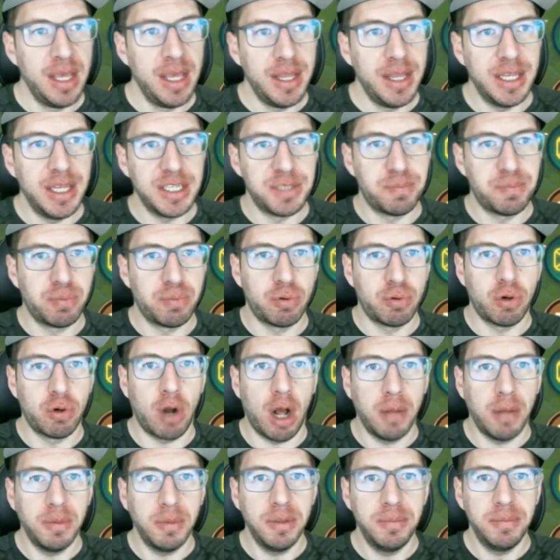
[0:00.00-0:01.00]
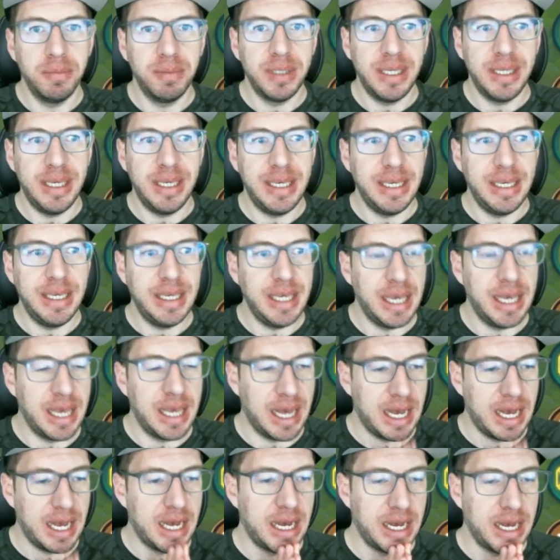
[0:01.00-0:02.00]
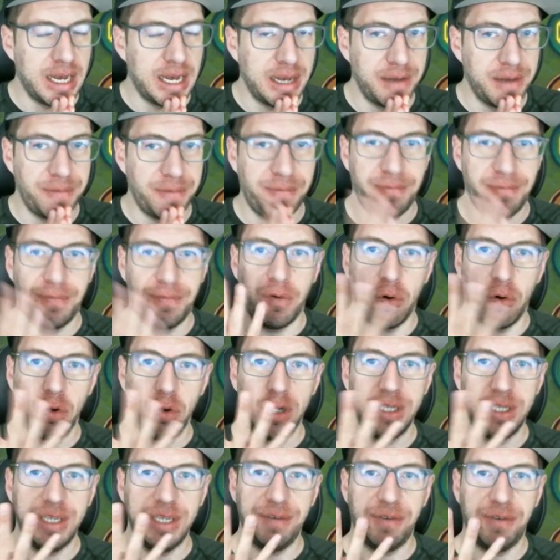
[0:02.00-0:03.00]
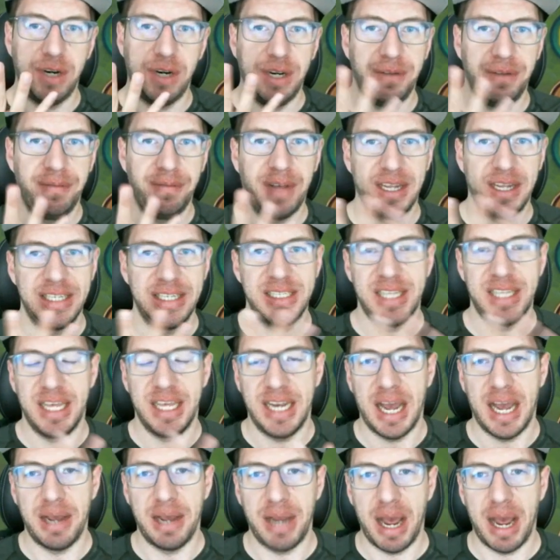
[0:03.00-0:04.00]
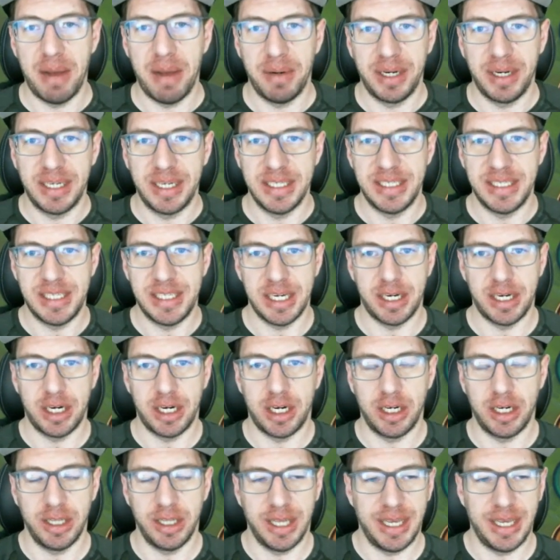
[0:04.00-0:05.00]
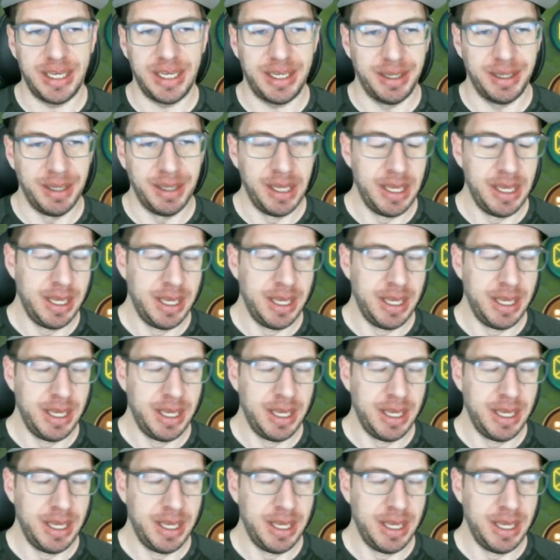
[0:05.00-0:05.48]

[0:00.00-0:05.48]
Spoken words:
there's probably four different events that I would consider like